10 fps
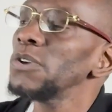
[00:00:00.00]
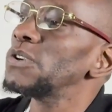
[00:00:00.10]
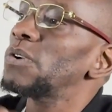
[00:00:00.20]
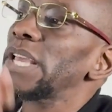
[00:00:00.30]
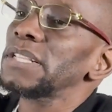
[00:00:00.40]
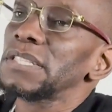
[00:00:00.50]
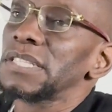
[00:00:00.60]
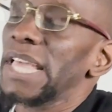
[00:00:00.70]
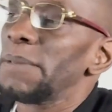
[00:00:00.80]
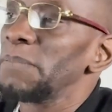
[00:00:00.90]

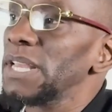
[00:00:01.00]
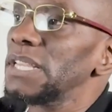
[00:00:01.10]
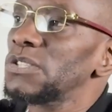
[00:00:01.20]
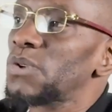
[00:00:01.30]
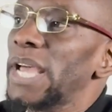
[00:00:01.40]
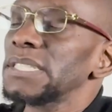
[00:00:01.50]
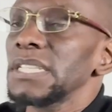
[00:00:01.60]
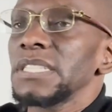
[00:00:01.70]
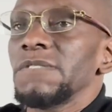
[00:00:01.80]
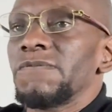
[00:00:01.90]
they immediately
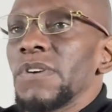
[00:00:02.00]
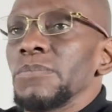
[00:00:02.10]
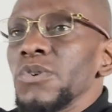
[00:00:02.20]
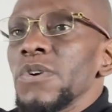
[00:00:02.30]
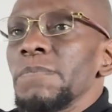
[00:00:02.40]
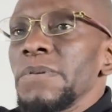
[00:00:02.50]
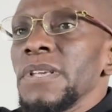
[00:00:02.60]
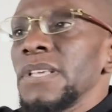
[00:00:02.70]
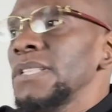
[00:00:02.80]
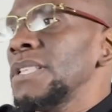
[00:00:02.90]
transition from
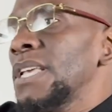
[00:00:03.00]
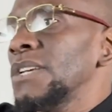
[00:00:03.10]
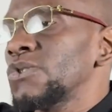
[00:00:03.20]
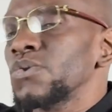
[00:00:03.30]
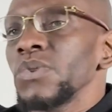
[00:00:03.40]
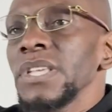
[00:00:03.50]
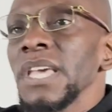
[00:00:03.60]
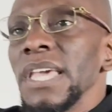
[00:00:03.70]
European history